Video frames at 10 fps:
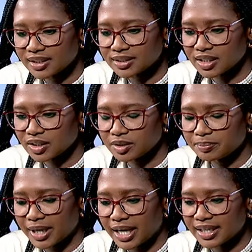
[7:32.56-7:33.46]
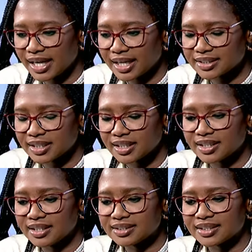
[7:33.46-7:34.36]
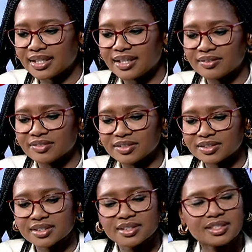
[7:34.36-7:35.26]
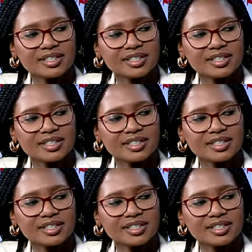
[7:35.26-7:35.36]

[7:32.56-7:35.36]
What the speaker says: is it a good buy at these levels?